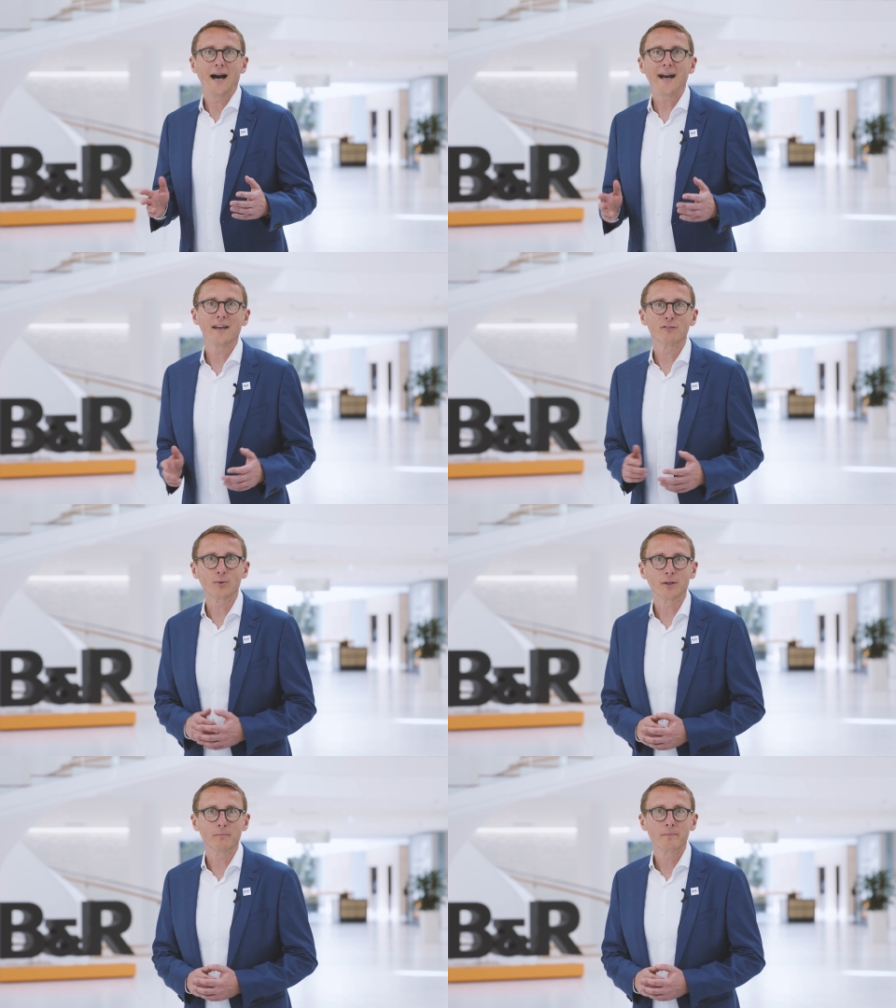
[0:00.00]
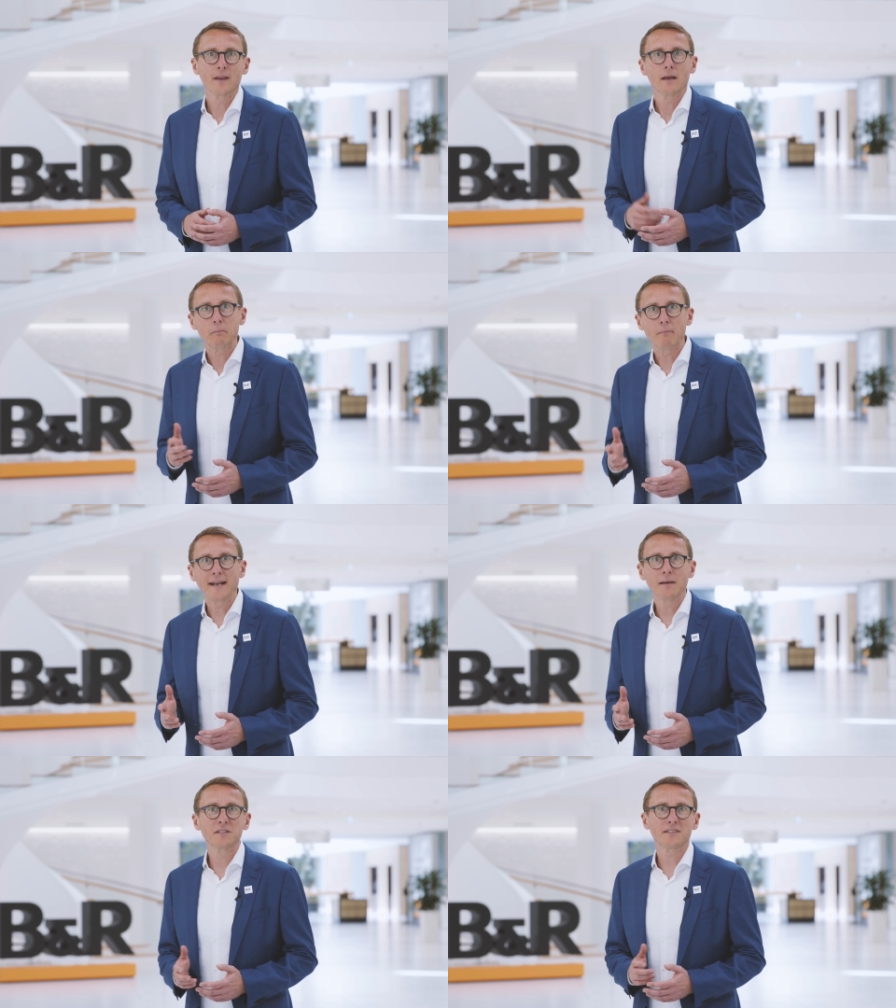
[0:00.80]
Hi everyone, my
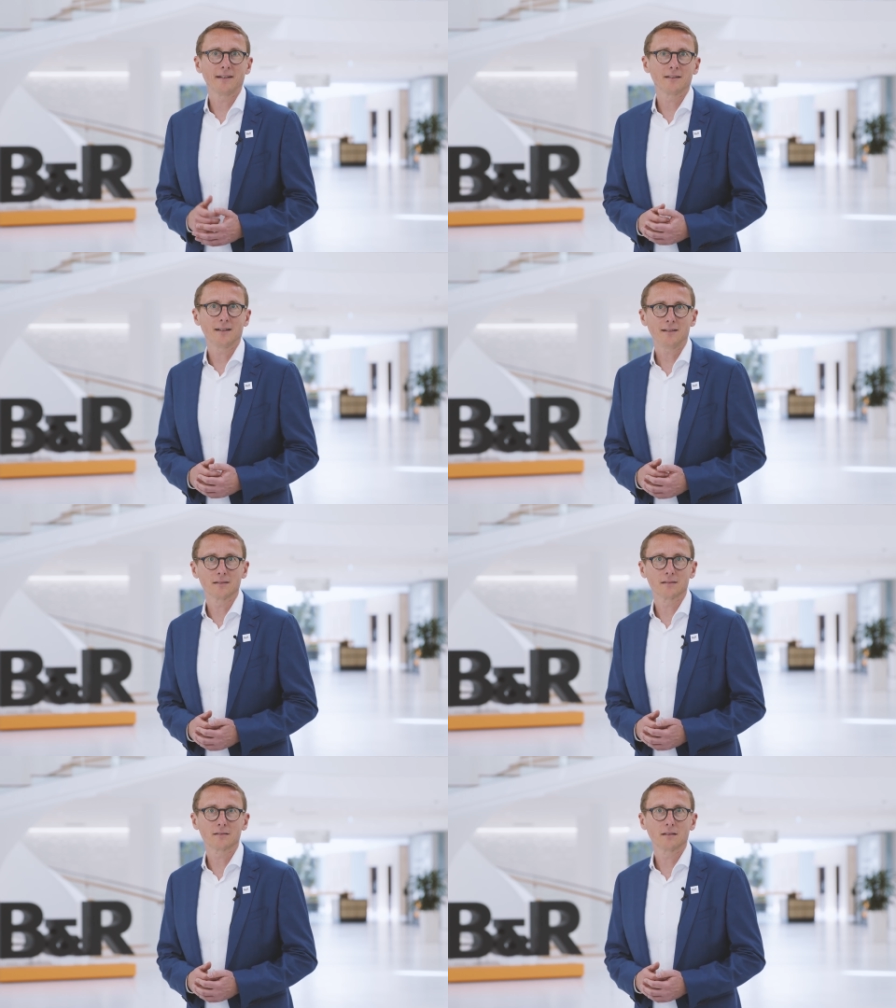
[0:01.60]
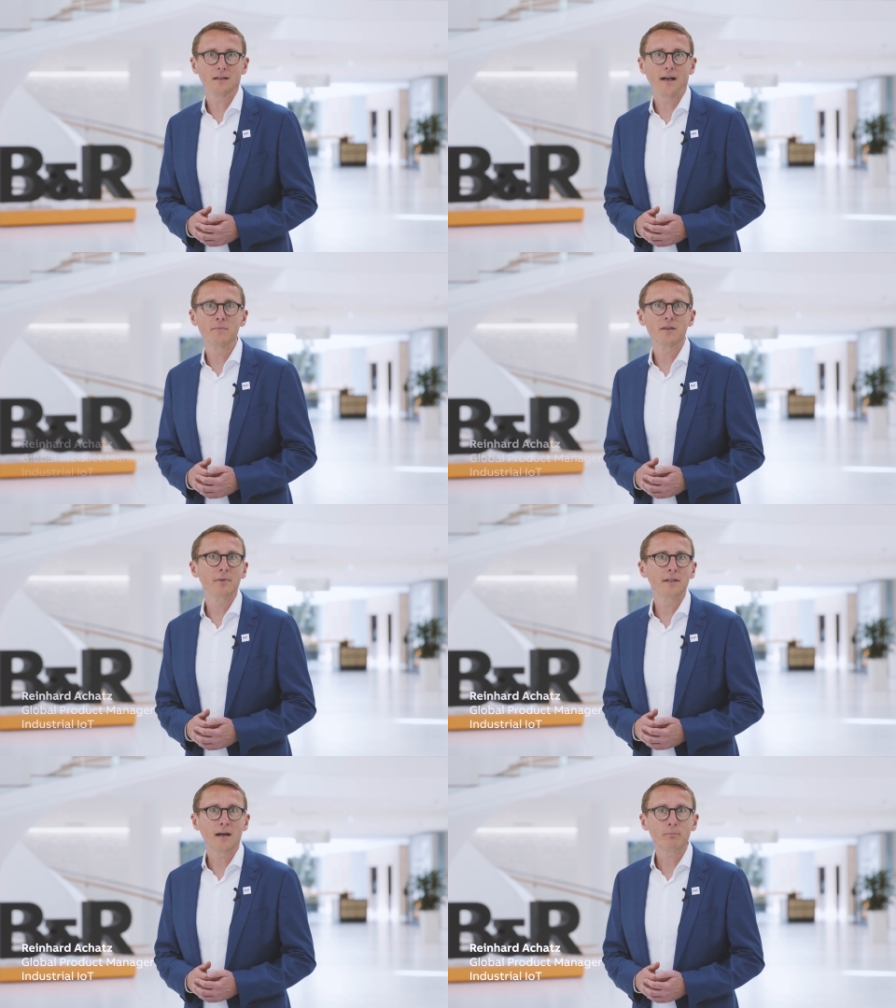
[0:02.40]
name is Reinhard Achatz. I'm the
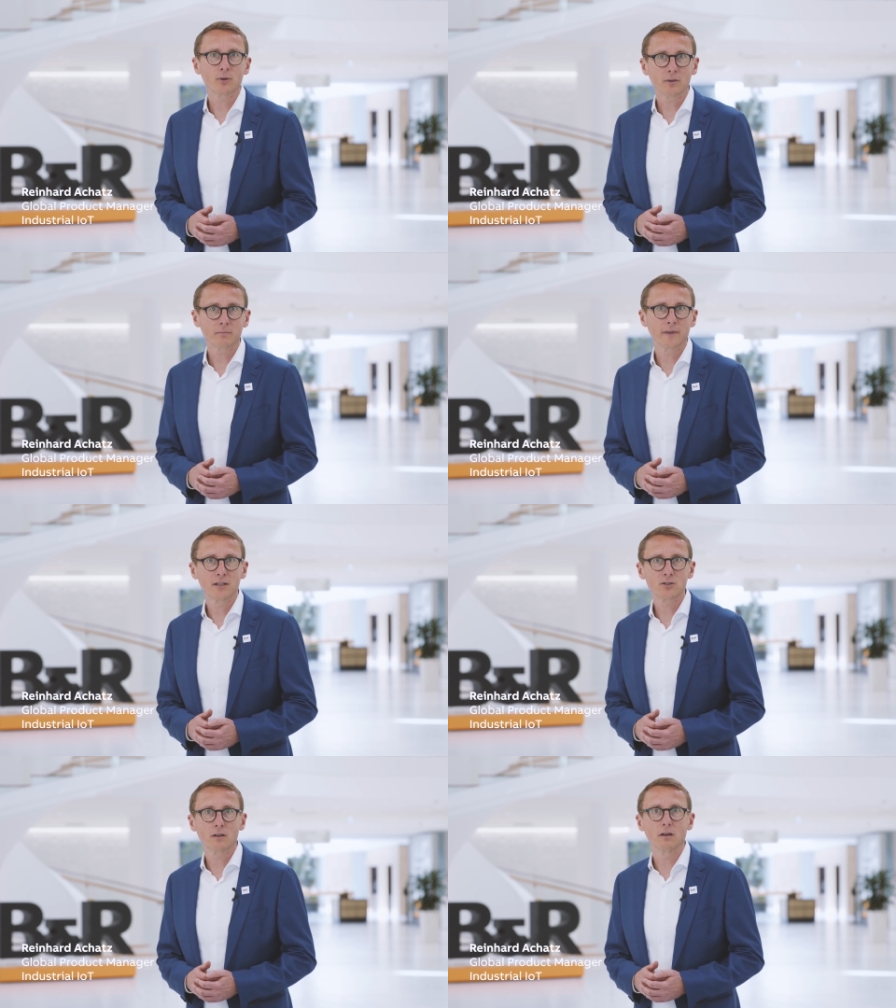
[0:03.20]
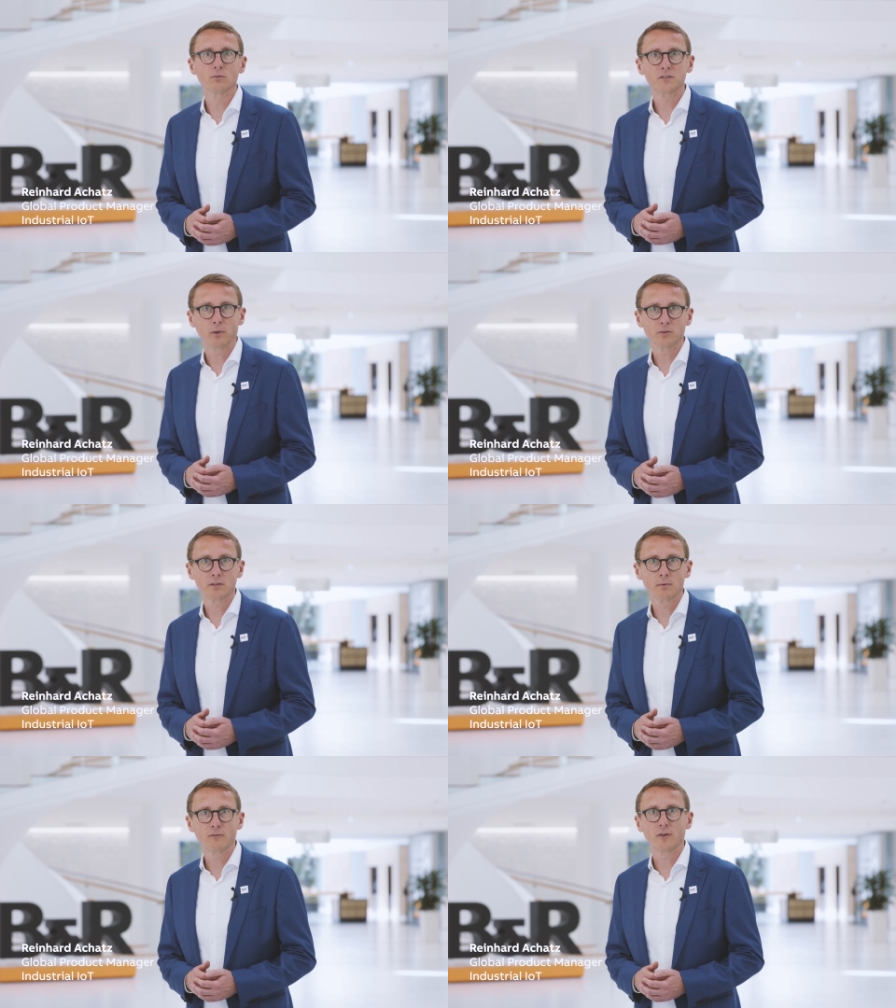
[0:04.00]
B&R product manager
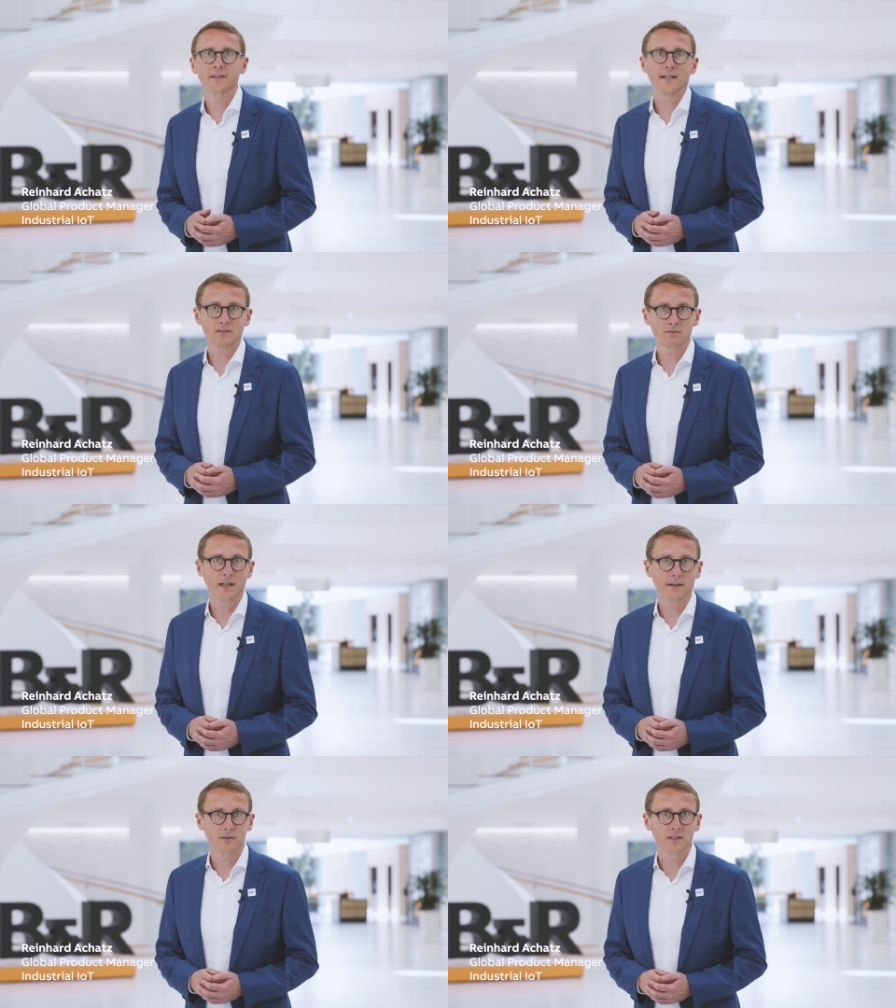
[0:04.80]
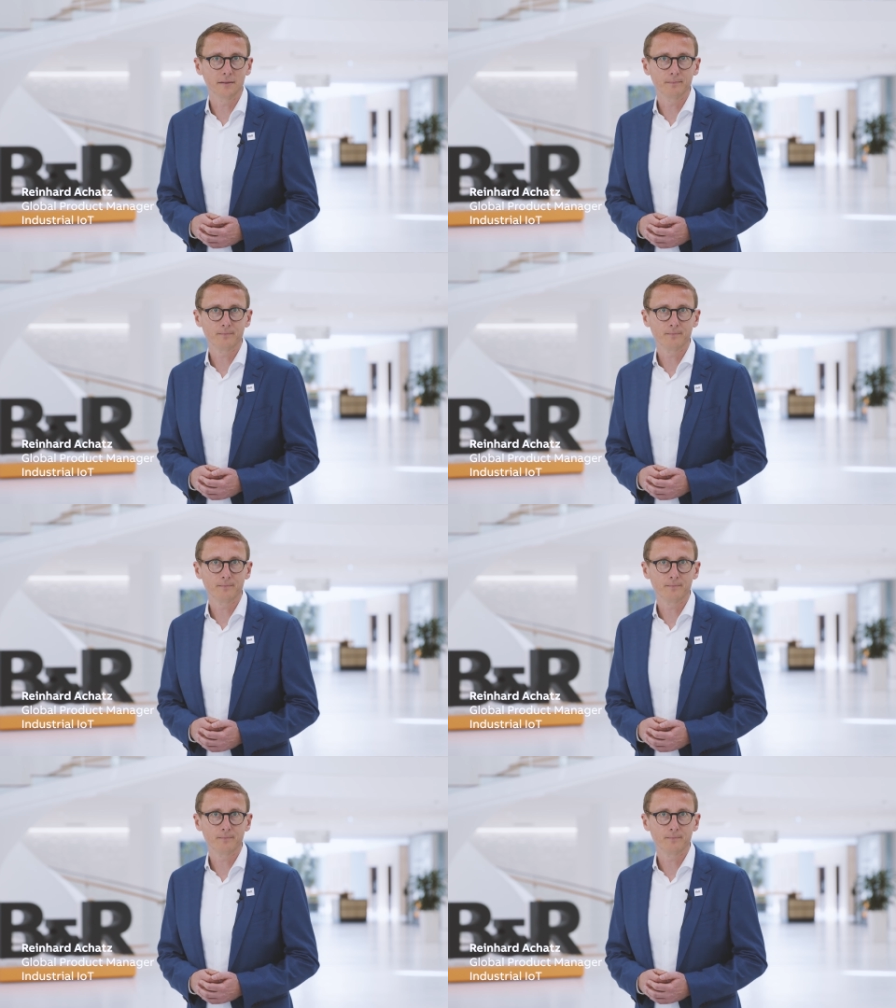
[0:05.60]
responsible for industrial IoT.